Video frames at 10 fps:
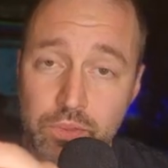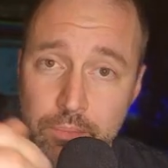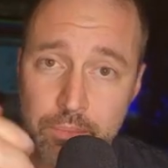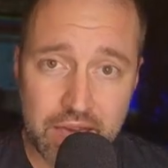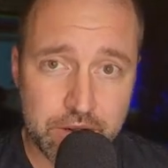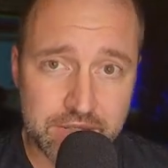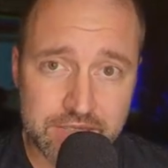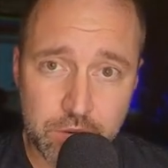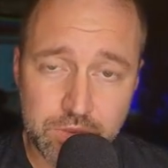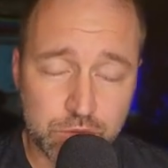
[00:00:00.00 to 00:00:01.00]
With the
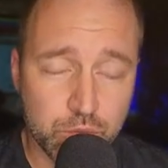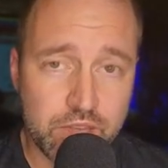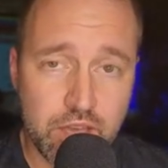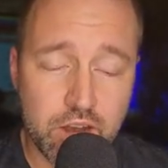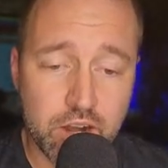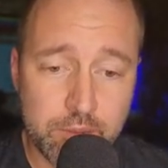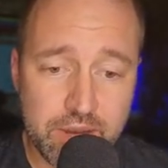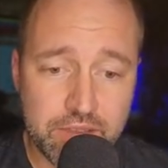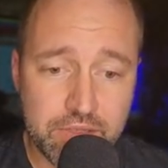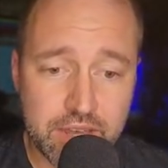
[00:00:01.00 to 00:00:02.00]
batteries out, this will not harm
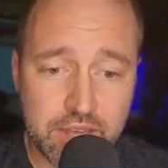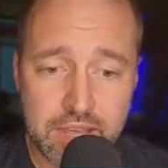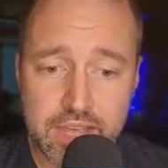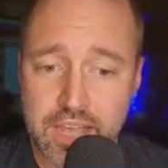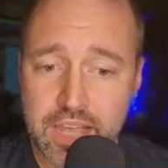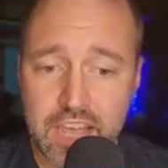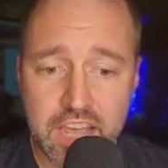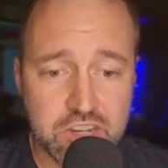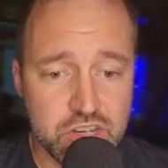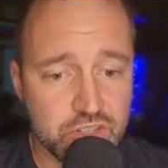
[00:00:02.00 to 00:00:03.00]
anything.
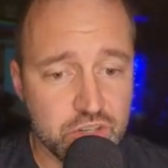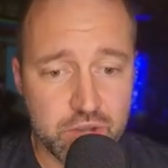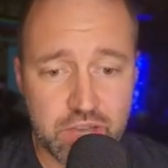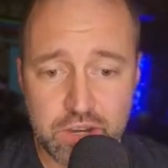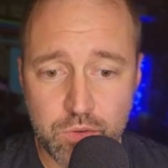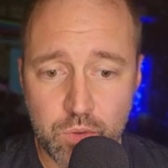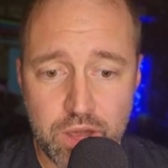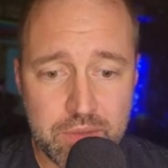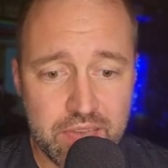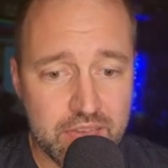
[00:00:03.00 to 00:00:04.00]
And just go ahead and
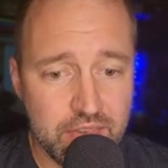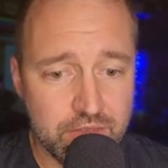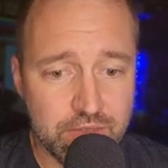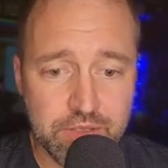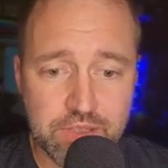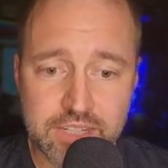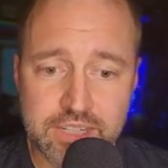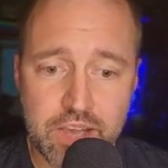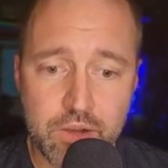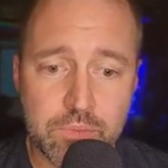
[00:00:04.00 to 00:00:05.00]
wipe everything
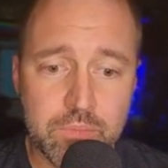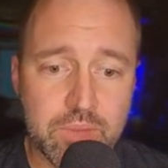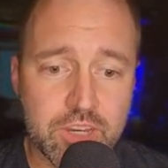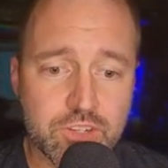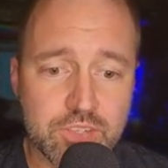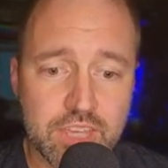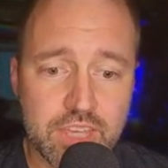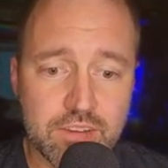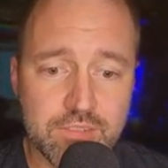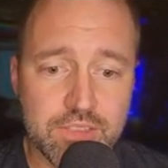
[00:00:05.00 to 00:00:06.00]
down. Make sure
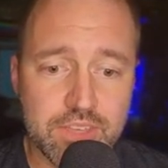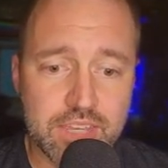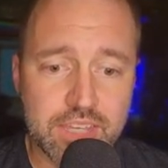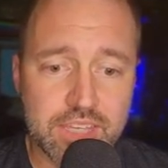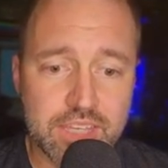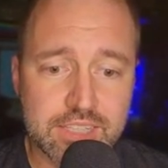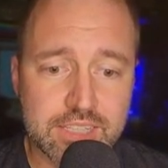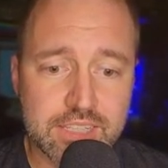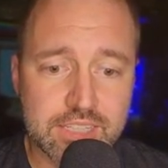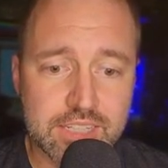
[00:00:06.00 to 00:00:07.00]
that everything
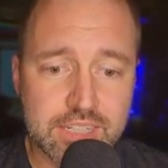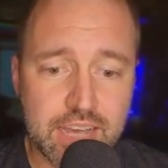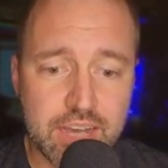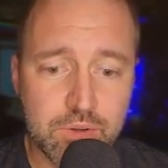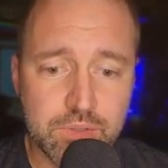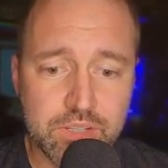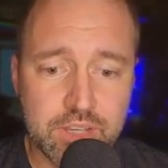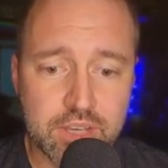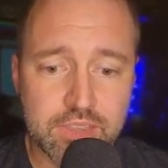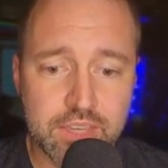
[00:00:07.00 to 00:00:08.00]
gets cleaned out
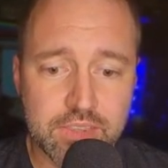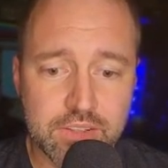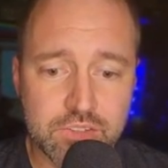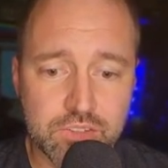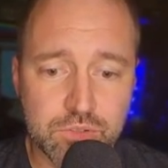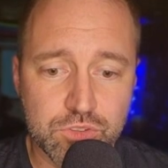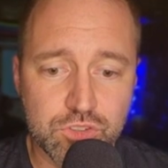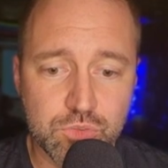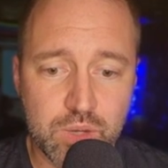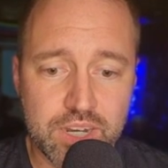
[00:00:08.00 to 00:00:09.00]
and that there's no
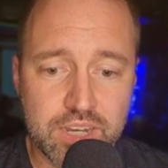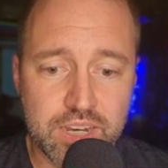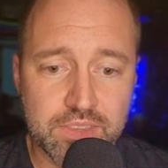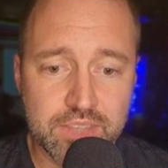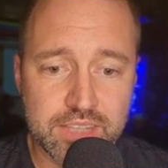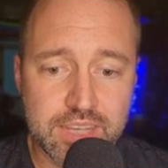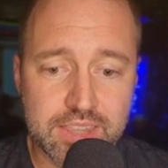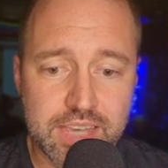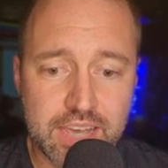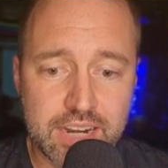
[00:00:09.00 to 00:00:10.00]
sweat, anything
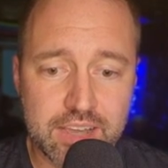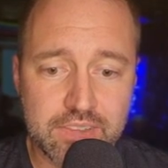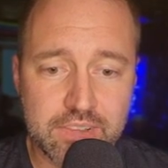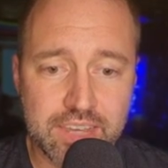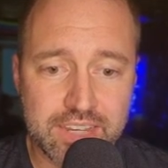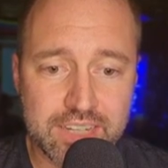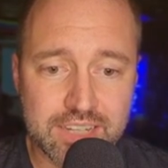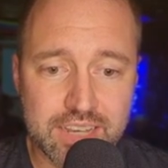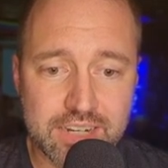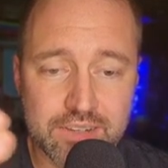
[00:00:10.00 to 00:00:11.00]
like that on there that can
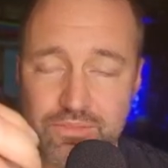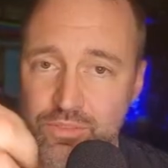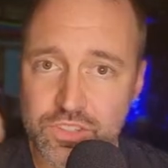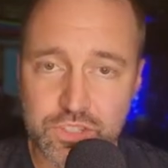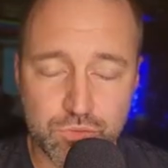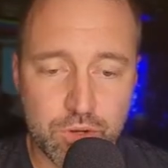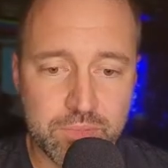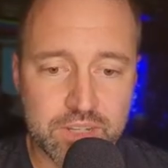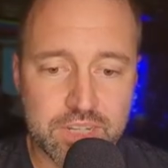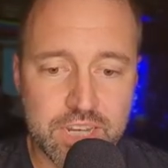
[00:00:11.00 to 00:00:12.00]
kind of
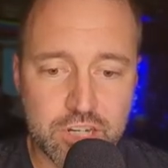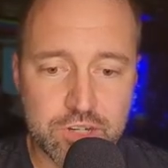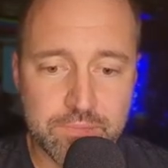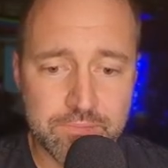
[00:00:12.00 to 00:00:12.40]
disrupt a connection.